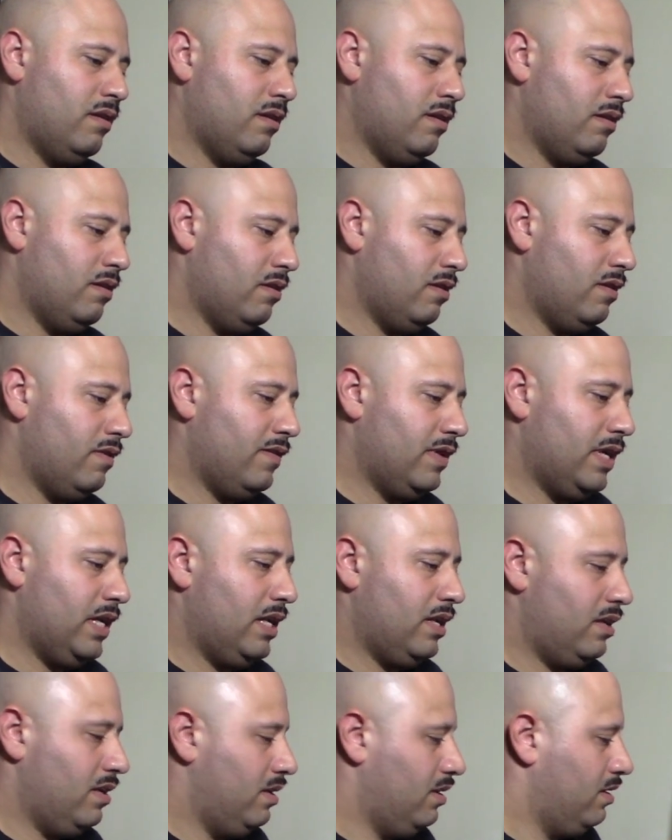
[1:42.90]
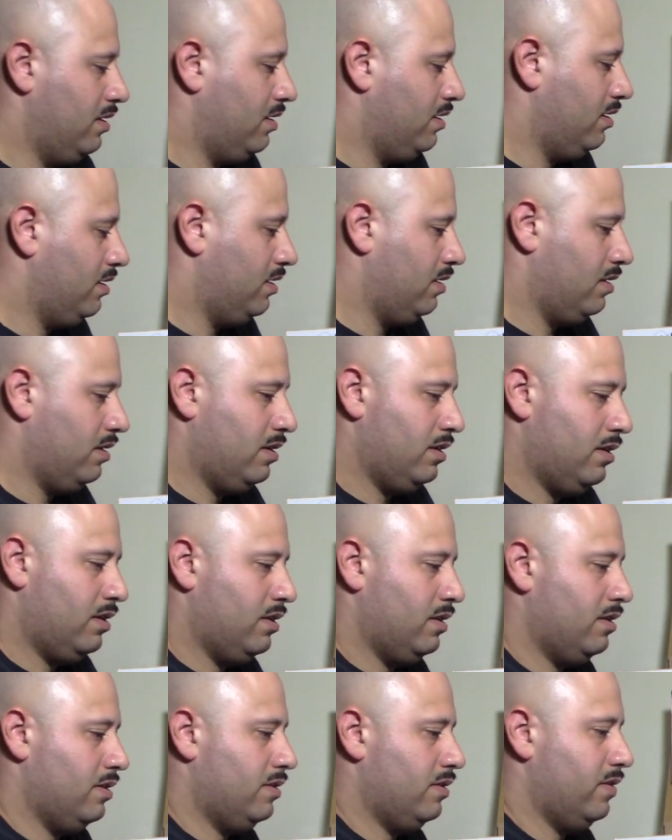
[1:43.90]
All right.
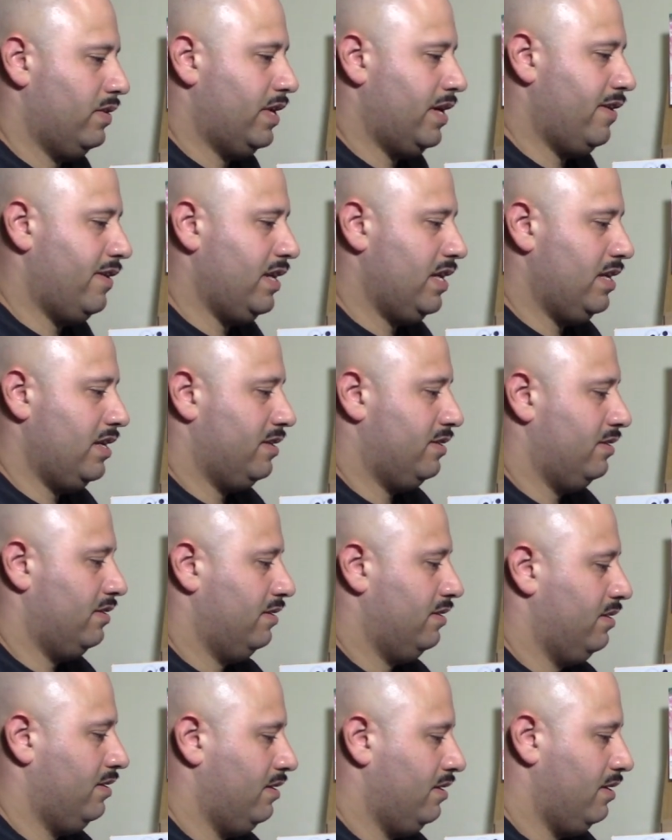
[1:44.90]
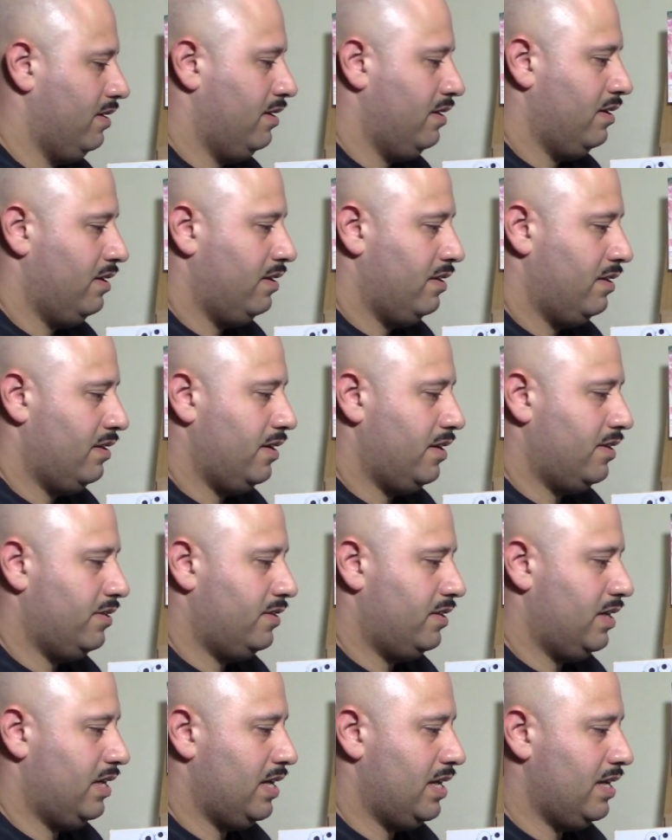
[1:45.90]
So there it is.
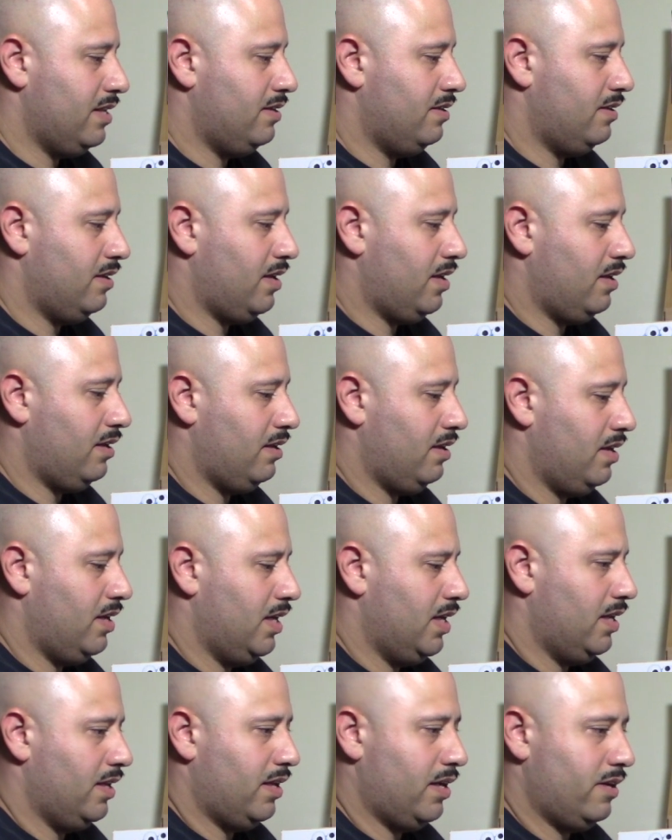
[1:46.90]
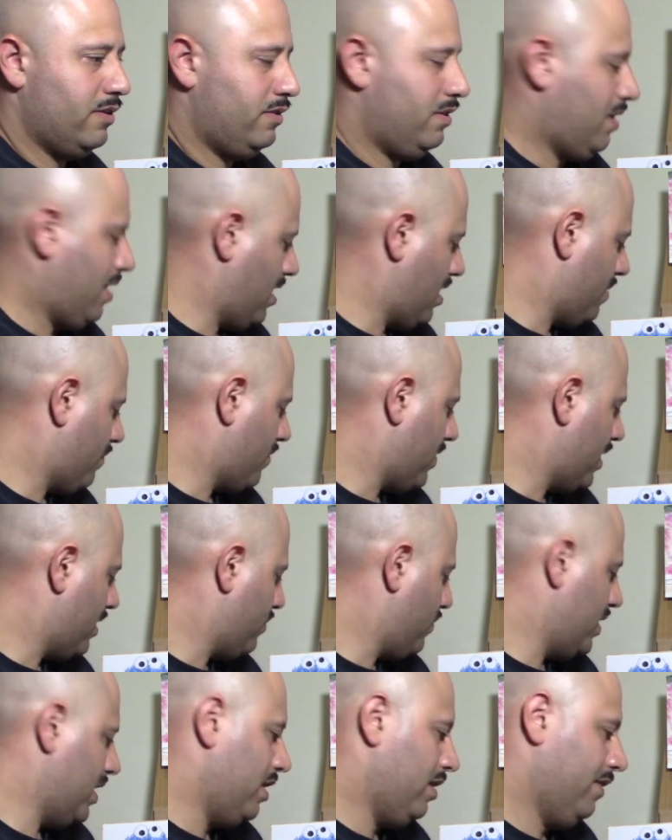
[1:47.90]
There's the headset, and there's the amp right
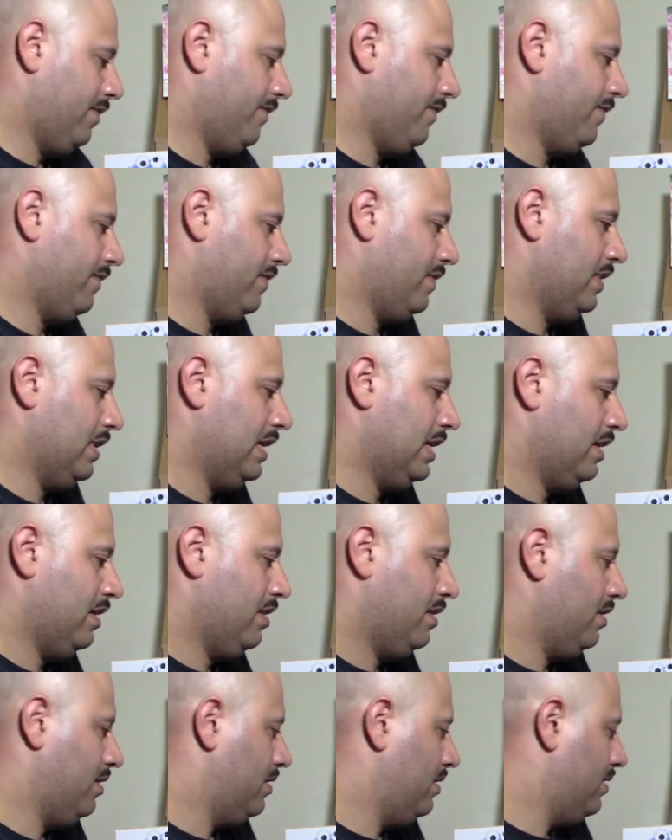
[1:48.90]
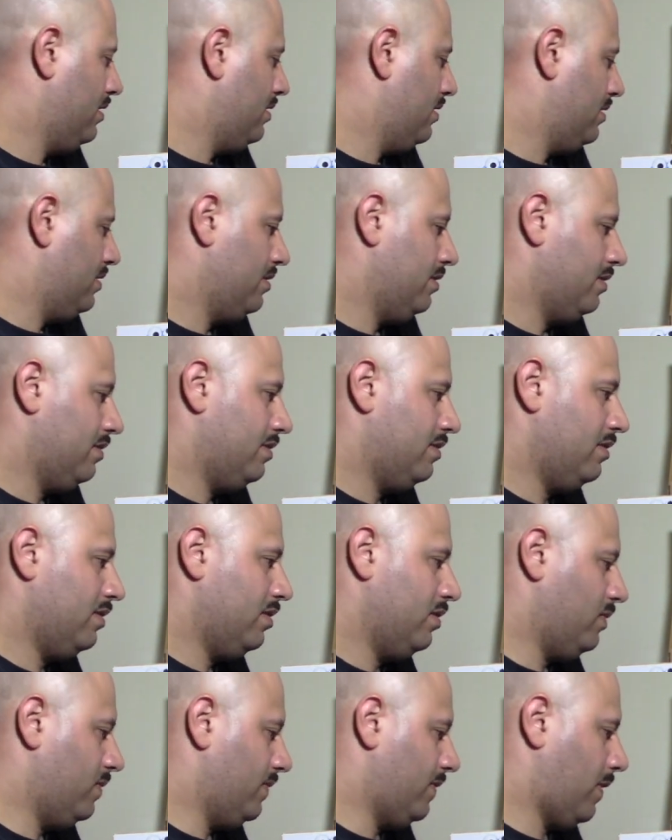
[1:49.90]
away.
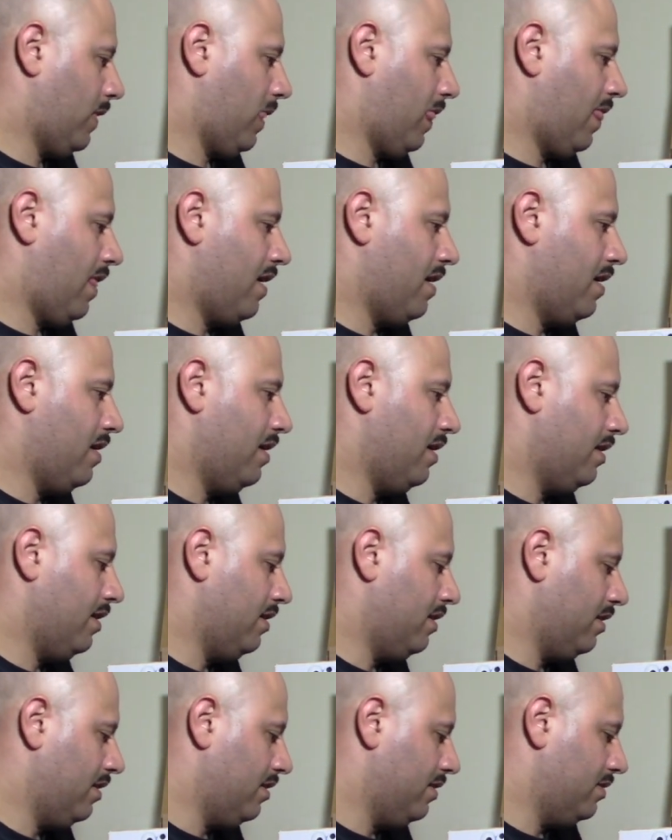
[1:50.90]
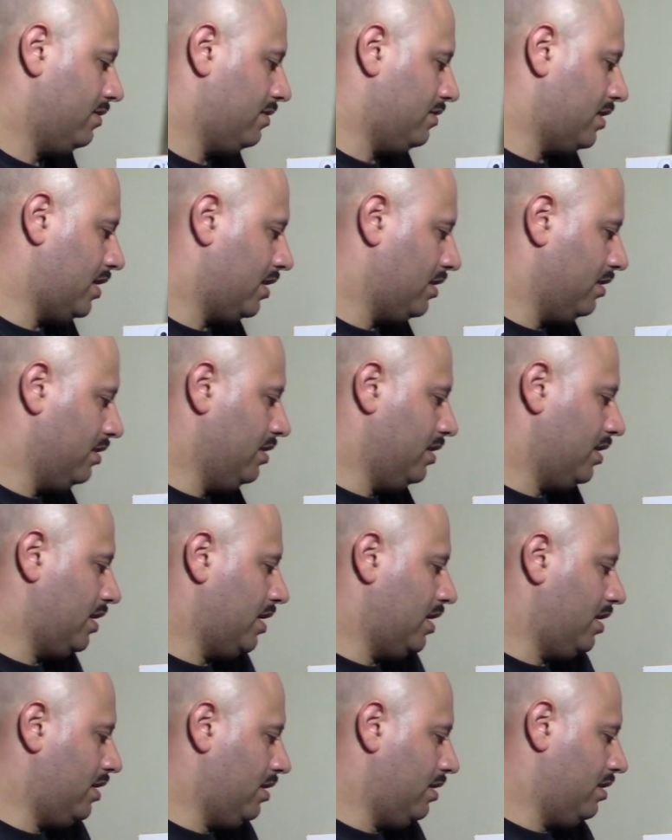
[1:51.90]
So let's take a look at
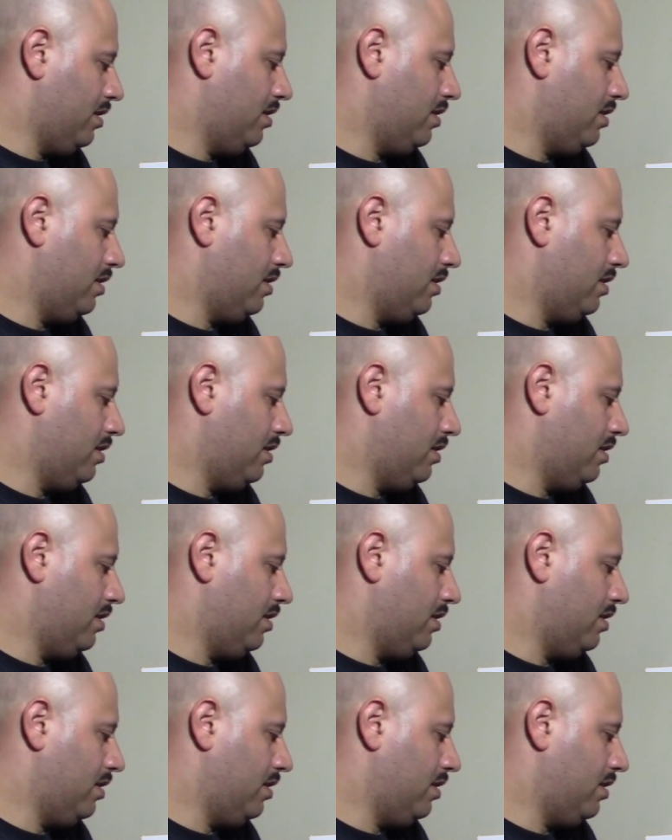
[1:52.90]
it.